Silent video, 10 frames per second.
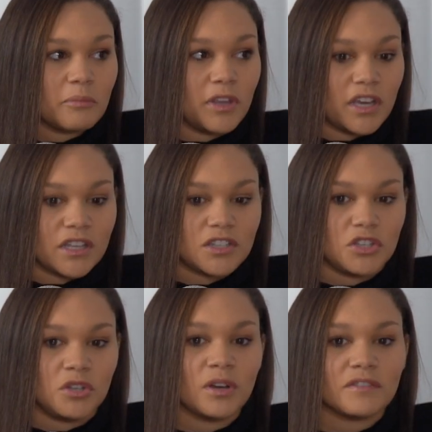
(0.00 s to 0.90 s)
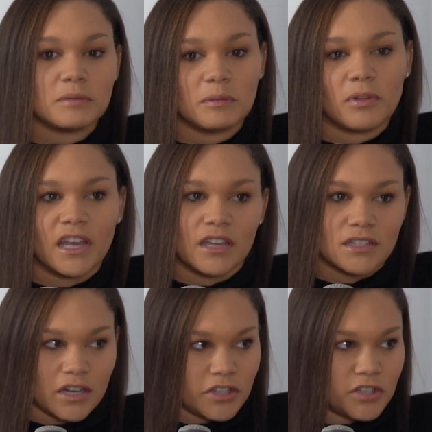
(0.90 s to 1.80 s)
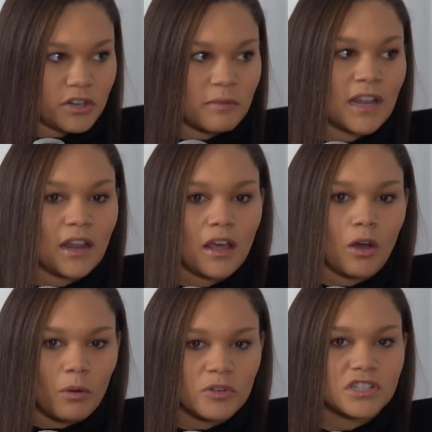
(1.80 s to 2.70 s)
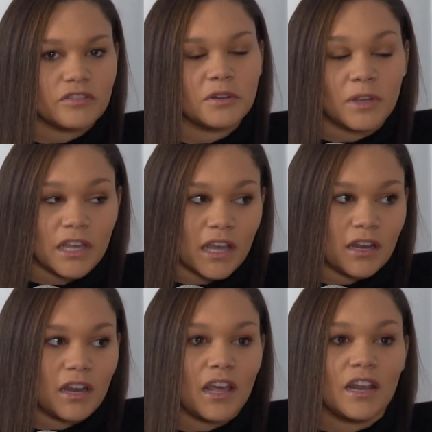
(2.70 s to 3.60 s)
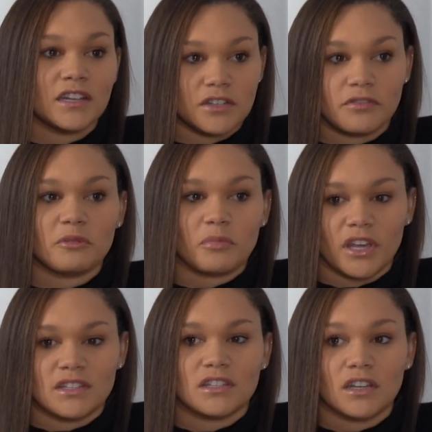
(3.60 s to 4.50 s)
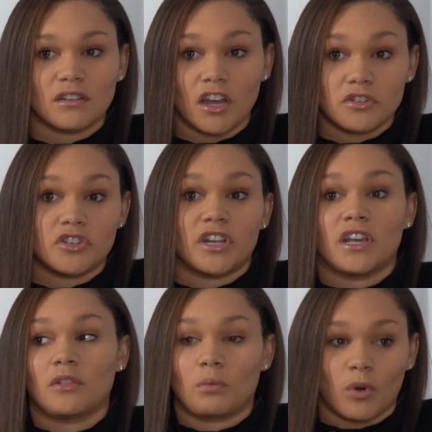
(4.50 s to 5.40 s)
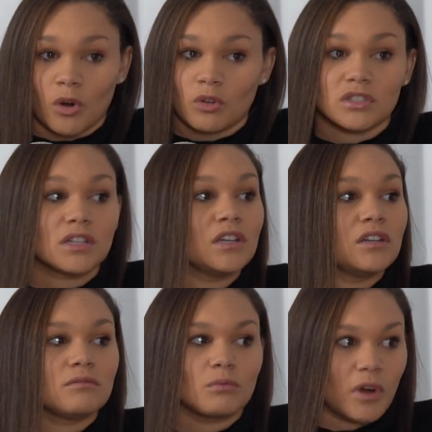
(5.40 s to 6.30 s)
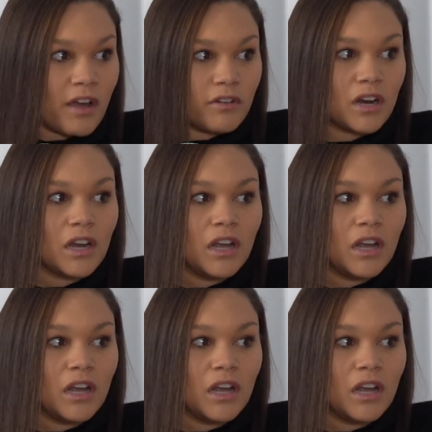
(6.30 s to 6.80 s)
because you have to be playing a tennis tournament almost every weekend in a different place in the country, in the world, wherever.